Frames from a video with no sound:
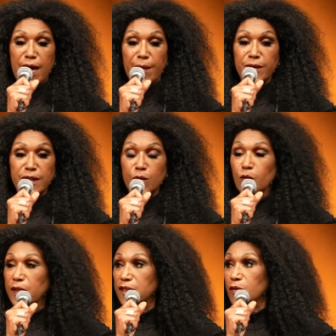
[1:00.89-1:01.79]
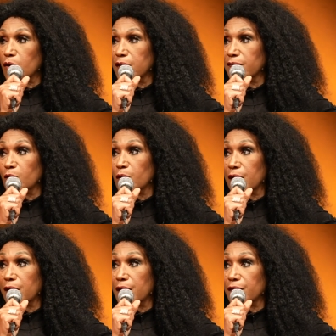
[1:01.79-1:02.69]
happening that we just weren't even
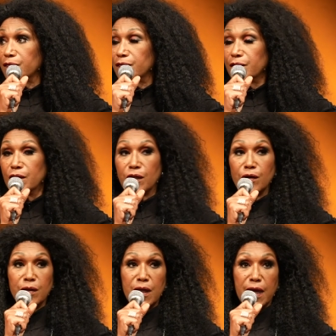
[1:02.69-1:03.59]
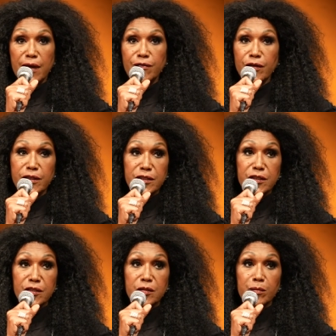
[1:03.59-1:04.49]
aware of. You know, like for
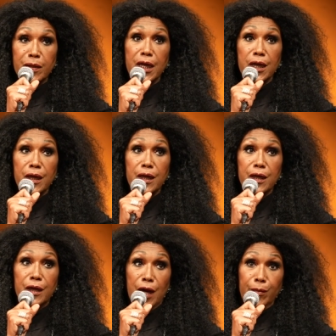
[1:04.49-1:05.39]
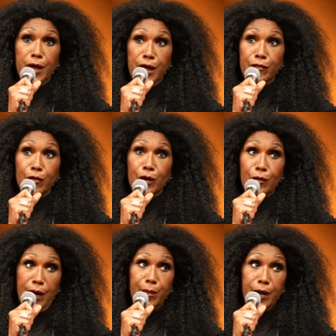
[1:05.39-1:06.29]
instance, being nominated for a
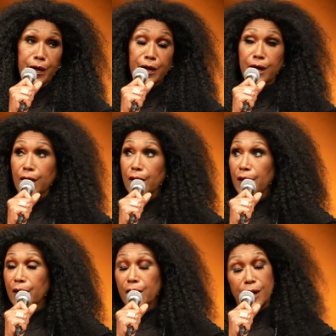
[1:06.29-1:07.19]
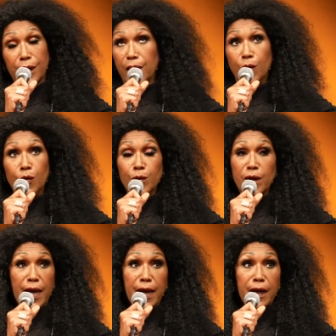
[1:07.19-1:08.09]
Grammy. And we were
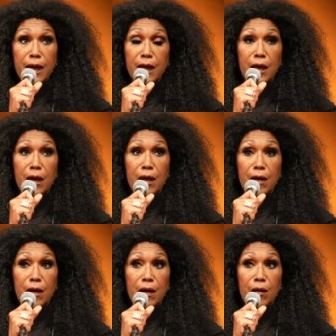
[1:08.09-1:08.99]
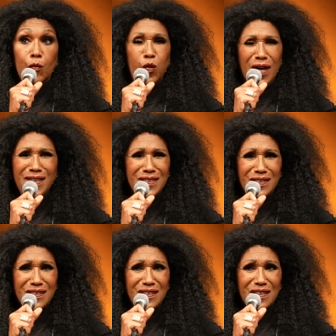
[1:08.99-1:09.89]
like, what?
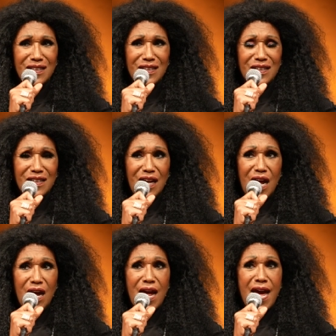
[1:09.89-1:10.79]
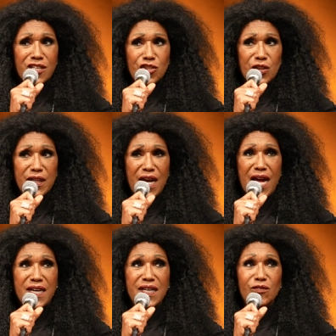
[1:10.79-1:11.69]
Actually,
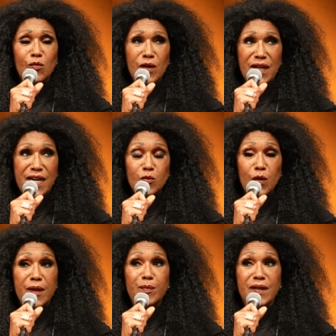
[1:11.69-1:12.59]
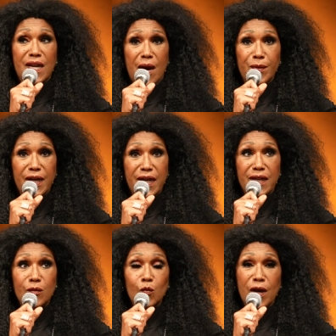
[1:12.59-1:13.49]
I didn't even realize we had been
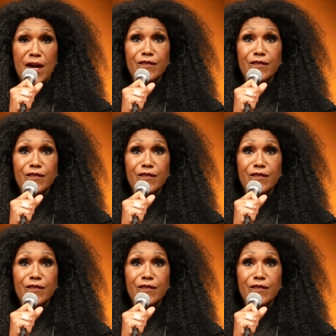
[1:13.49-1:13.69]
nominated. When I